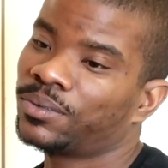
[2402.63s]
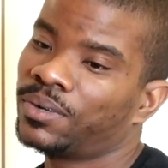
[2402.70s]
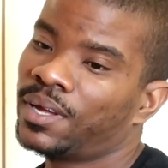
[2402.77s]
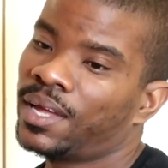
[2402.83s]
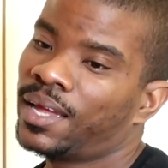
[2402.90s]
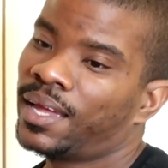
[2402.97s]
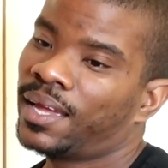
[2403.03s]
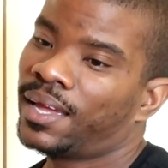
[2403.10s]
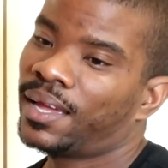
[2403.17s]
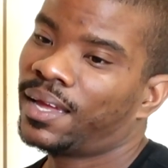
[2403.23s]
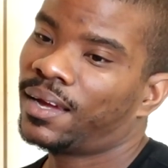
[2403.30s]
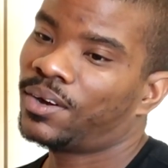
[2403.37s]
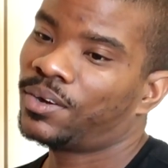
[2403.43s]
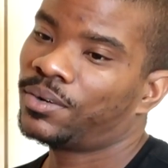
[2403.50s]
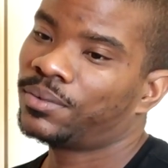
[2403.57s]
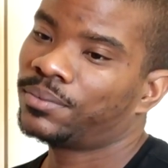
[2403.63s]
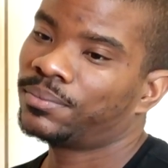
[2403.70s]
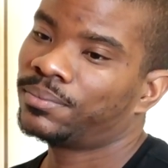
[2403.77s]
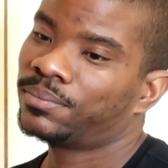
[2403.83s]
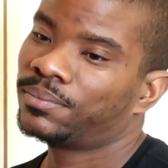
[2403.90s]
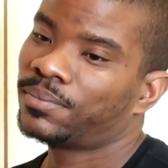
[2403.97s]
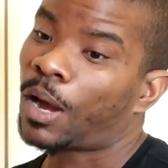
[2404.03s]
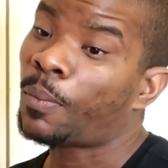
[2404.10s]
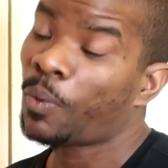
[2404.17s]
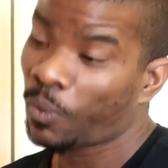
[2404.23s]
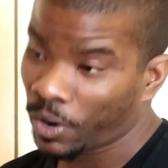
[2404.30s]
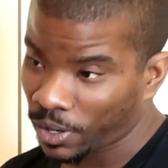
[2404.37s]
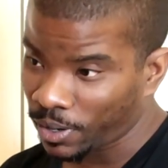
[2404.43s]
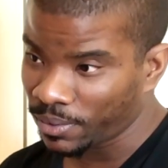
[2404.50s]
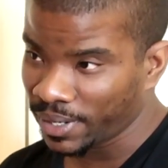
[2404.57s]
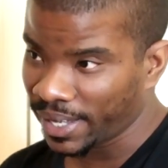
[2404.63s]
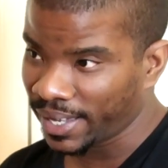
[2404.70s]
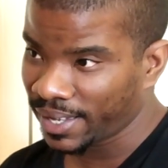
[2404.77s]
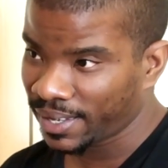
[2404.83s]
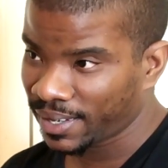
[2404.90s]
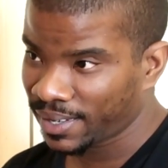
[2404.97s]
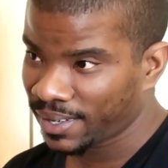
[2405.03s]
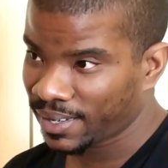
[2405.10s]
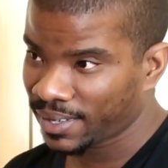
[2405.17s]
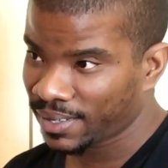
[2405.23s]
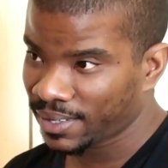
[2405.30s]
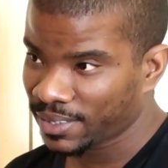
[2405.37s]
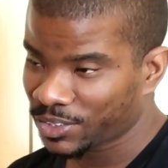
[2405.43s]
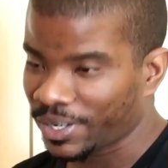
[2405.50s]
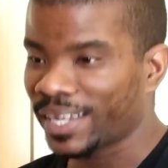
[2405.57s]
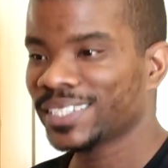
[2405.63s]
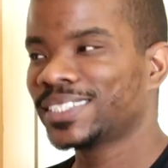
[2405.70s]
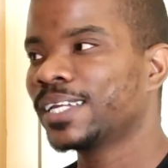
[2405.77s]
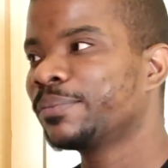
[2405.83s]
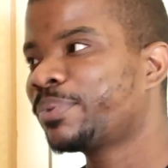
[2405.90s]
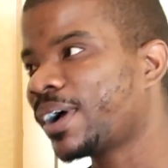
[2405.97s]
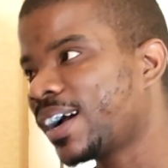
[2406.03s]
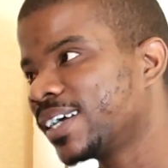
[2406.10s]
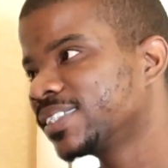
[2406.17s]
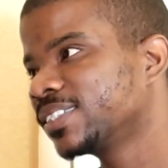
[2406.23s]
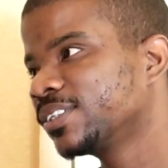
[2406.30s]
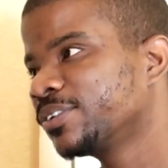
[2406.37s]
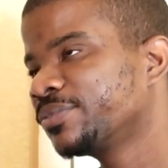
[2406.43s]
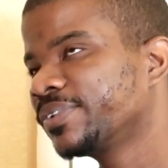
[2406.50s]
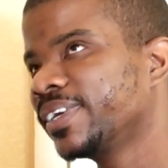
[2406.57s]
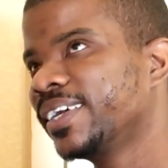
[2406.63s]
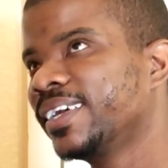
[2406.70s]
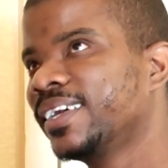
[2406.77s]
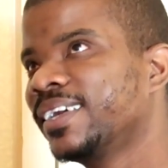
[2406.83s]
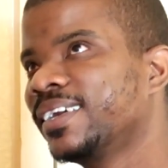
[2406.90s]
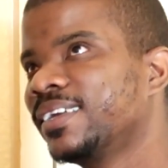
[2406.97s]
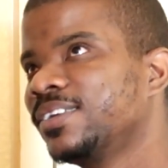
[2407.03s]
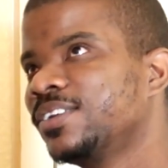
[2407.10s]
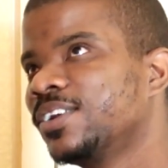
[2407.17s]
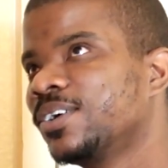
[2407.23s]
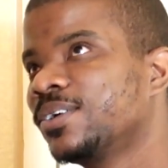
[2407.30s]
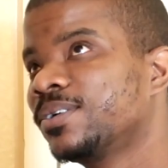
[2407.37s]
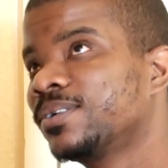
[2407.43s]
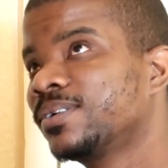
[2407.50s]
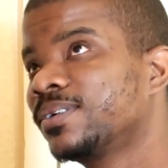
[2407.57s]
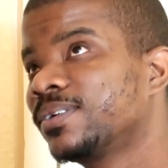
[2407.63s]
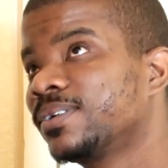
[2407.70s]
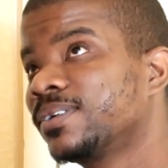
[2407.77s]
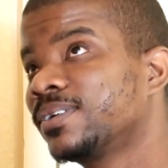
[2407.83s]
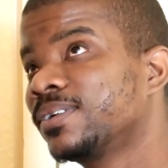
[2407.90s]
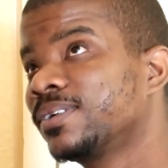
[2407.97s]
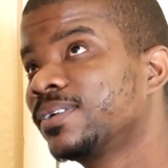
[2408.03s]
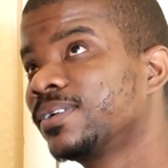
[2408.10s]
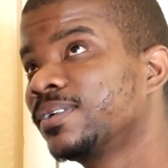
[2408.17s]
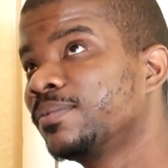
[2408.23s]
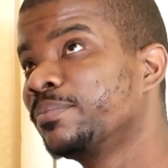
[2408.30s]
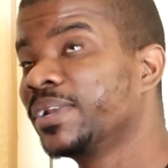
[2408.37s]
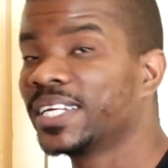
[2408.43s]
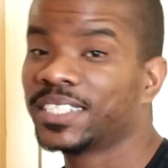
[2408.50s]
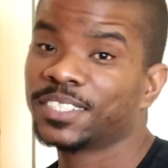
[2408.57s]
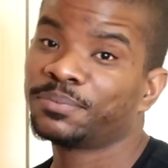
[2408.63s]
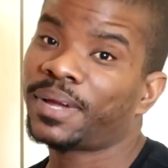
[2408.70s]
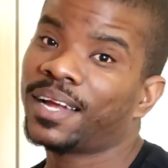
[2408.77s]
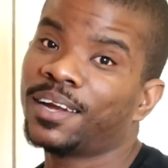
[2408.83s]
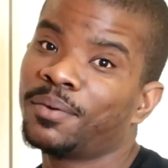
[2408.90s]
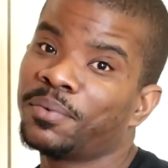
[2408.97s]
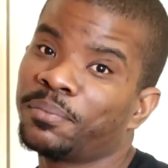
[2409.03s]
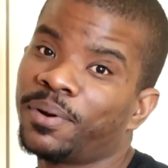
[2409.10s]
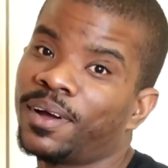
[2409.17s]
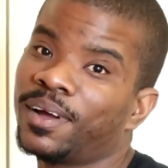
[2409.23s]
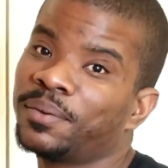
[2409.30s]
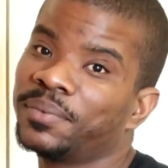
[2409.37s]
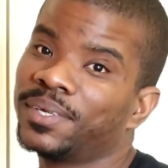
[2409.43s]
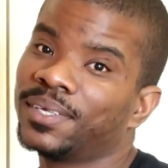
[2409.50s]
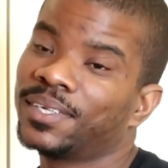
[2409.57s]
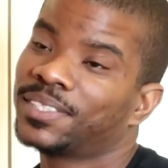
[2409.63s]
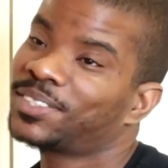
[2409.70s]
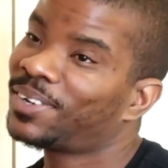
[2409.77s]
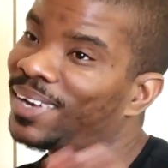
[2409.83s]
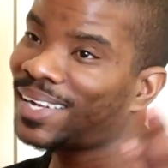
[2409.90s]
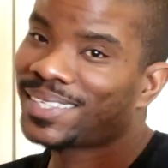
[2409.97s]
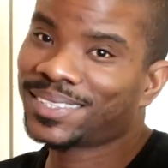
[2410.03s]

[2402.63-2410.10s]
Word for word: So um, I'm gonna work on that, try to stay positive, and you know, blessings might come upon me. That's all